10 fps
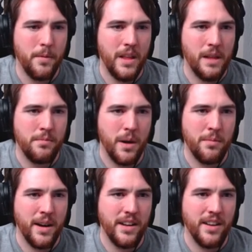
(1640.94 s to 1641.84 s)
And
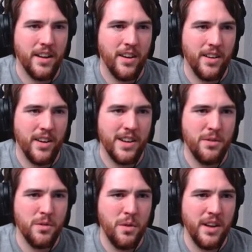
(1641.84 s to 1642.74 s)
are
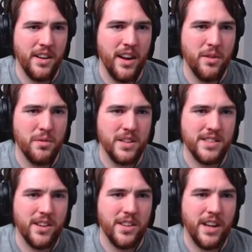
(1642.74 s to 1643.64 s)
you the one? I don't want to
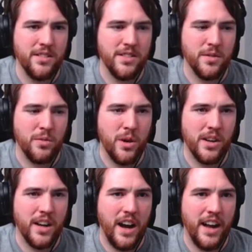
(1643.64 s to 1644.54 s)
start killing the
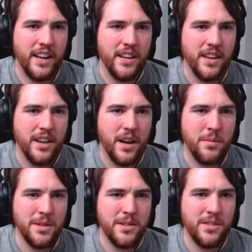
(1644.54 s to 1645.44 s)
wrong guy.
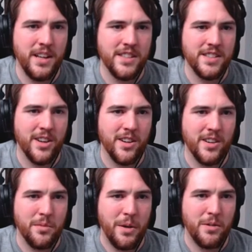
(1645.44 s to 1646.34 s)
I'm a little
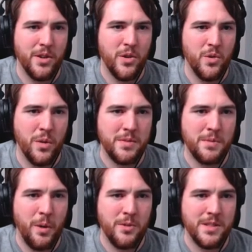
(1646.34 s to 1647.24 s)
concerned about who I'm
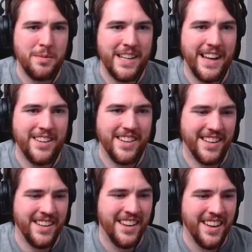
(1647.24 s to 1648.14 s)
supposed to be
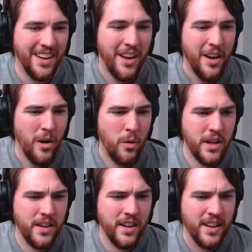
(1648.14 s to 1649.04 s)
killing.
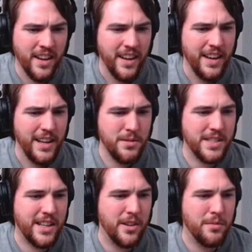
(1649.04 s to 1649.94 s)
What the? You
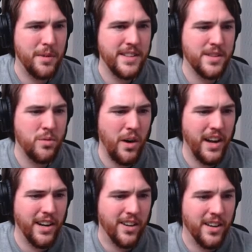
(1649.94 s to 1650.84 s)
just killed my
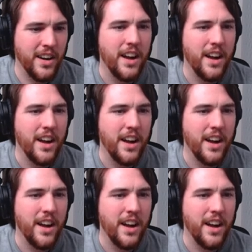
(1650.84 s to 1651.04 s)
squire.